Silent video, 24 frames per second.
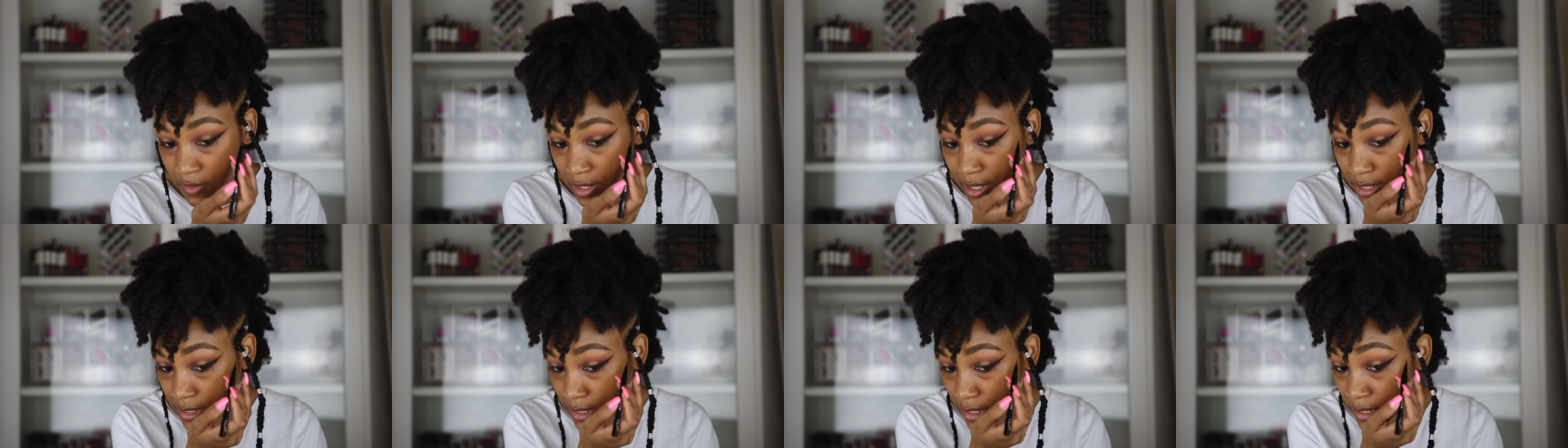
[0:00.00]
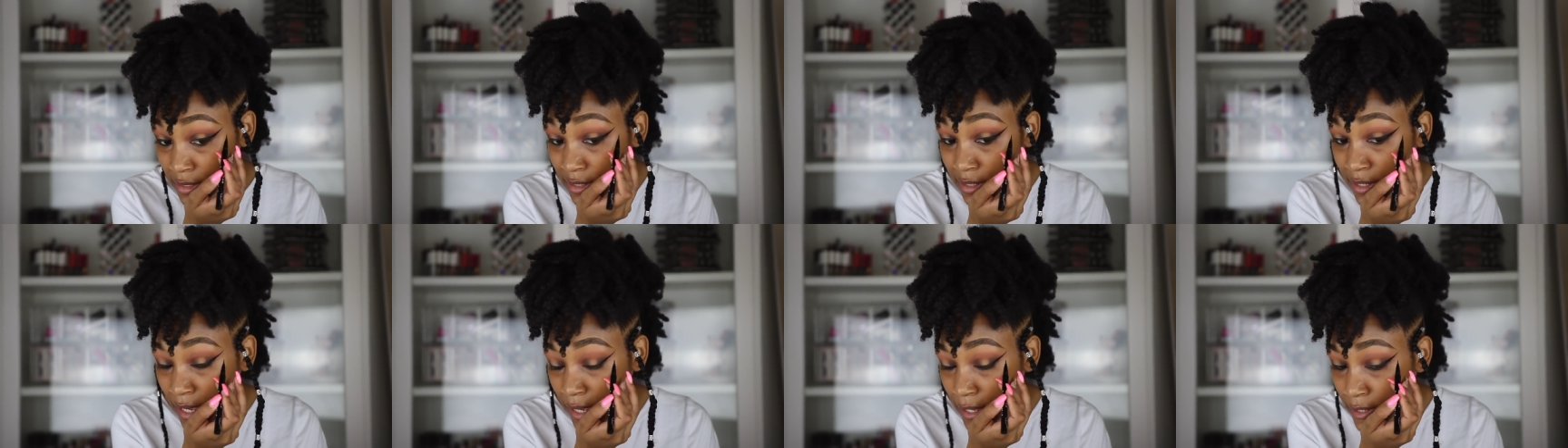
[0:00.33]
Von D
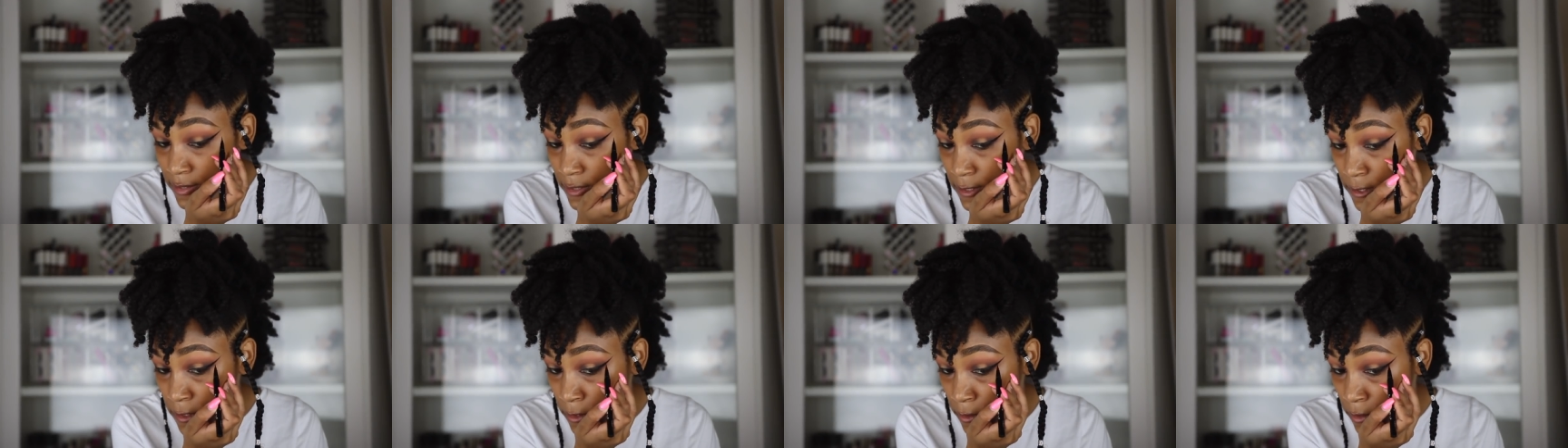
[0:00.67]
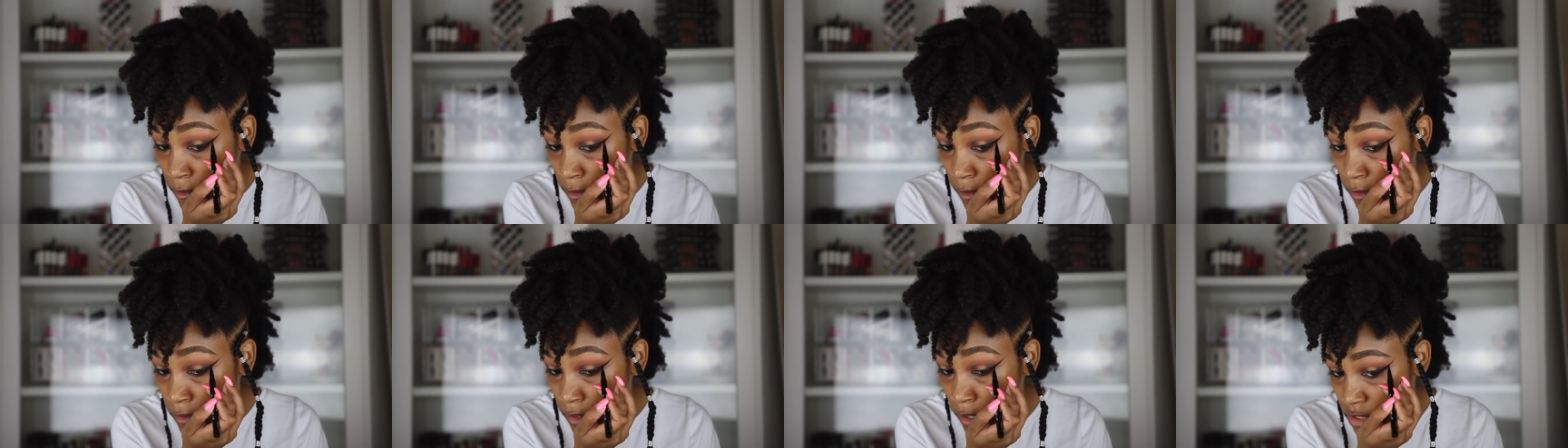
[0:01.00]

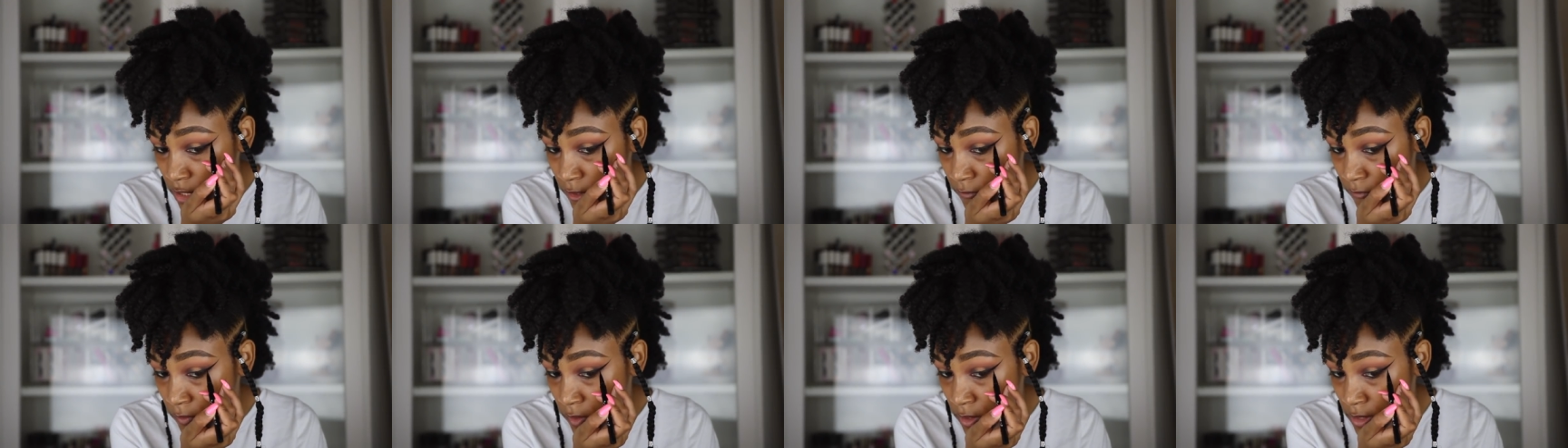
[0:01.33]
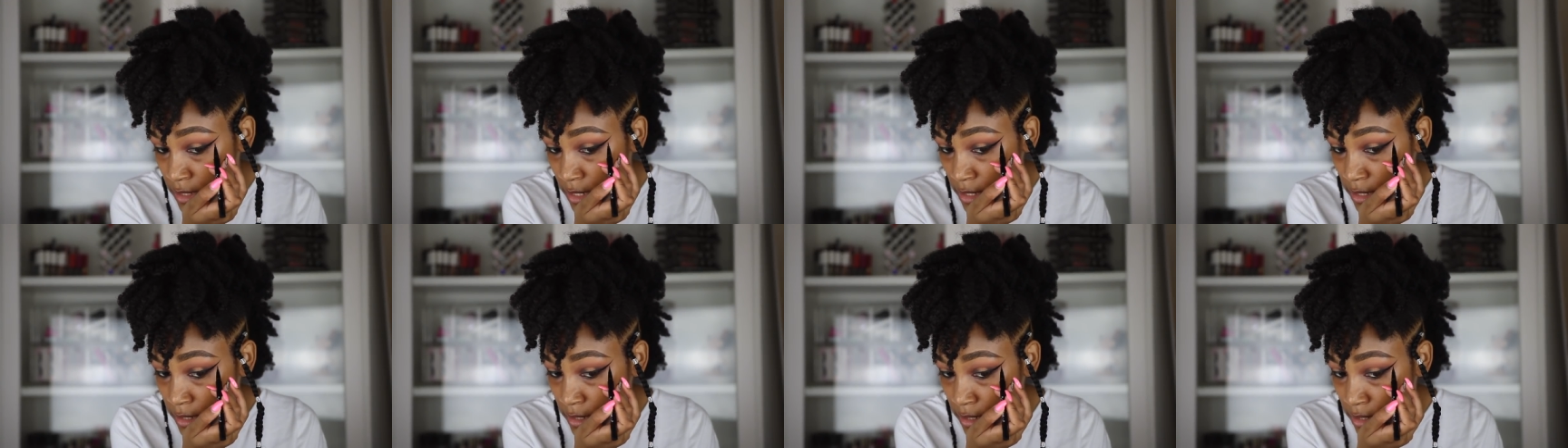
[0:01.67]
canceled. She feels
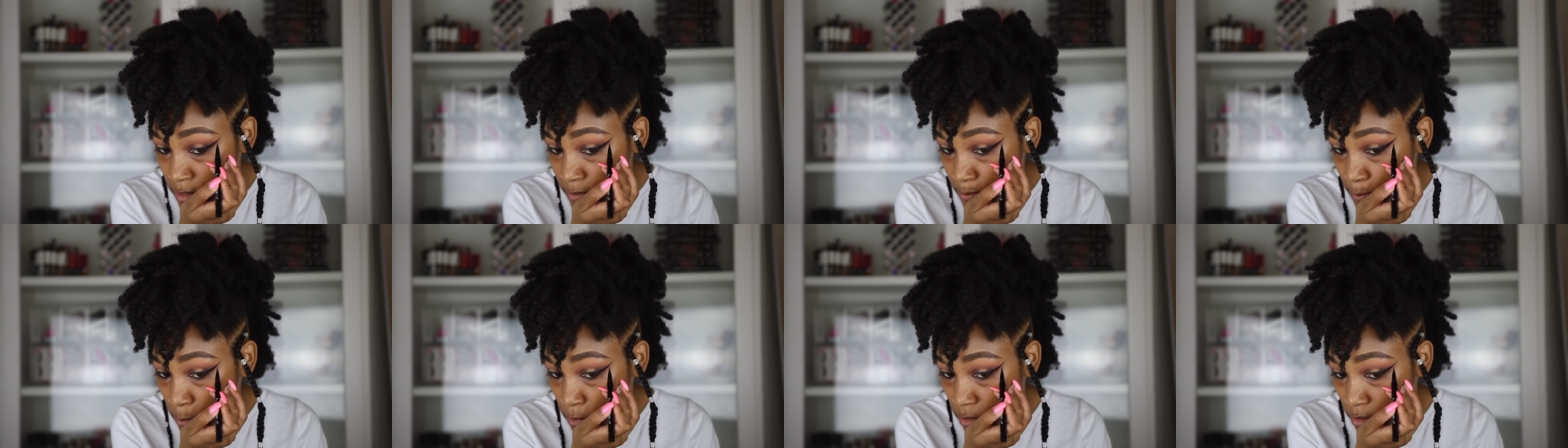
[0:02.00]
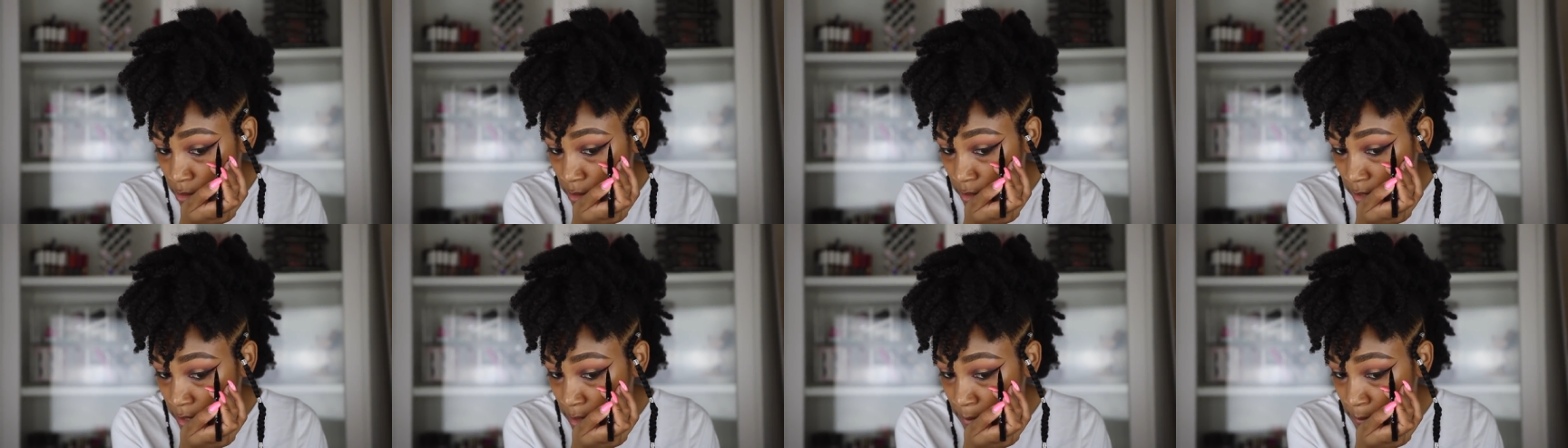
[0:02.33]
that it does
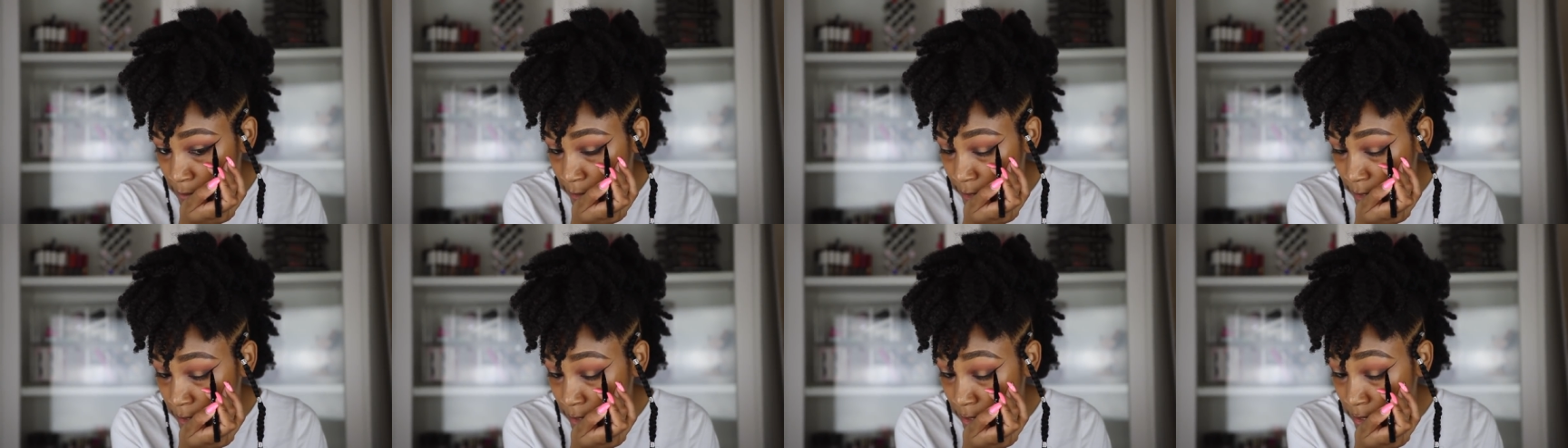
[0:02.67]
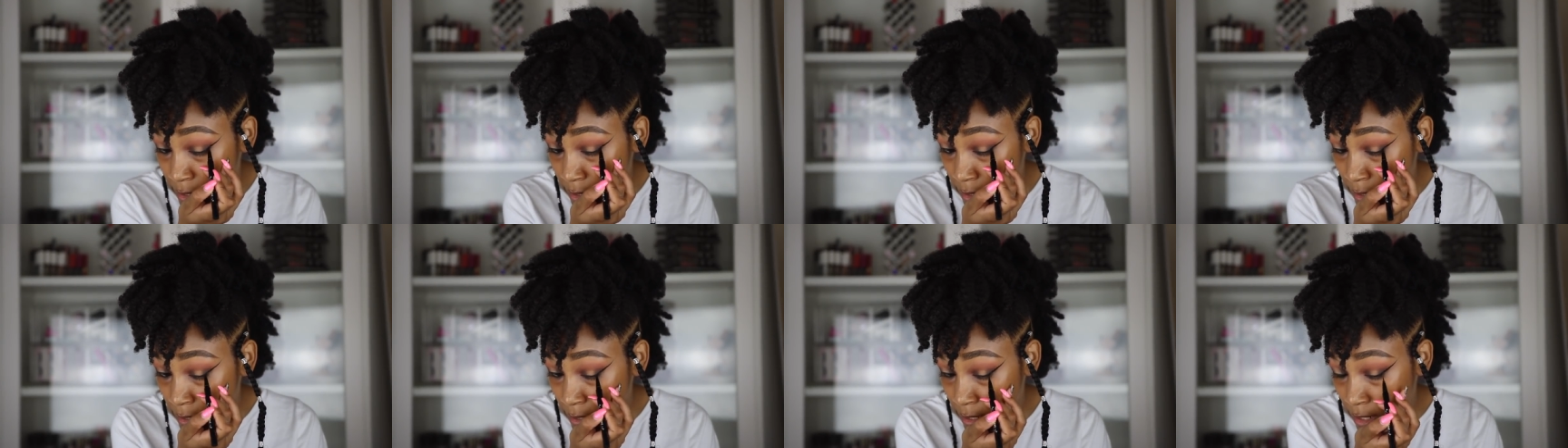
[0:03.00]
more harm than
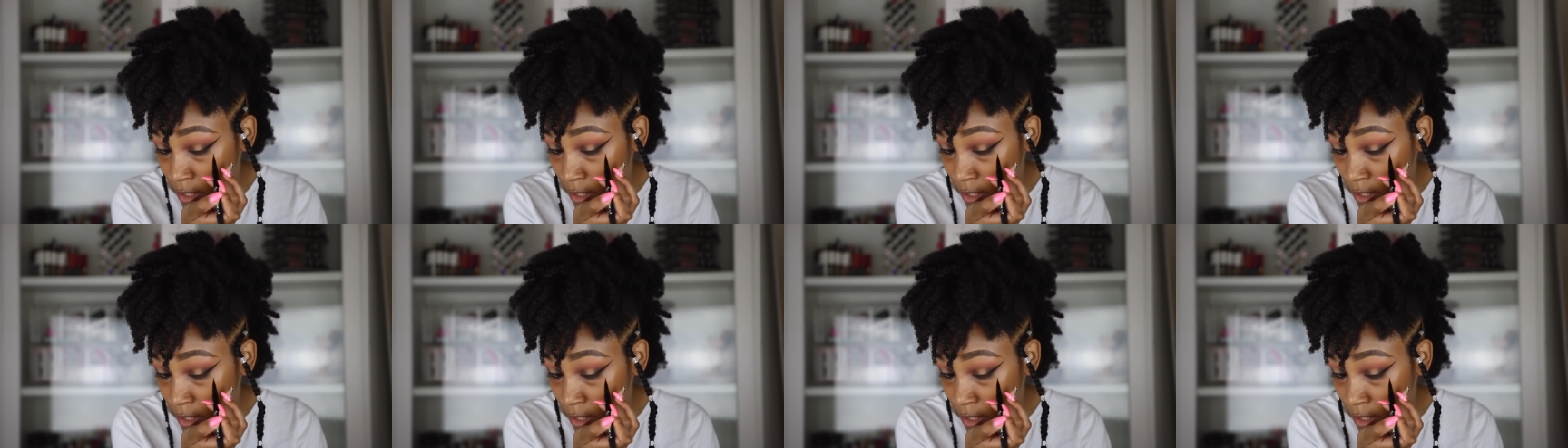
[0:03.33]
good,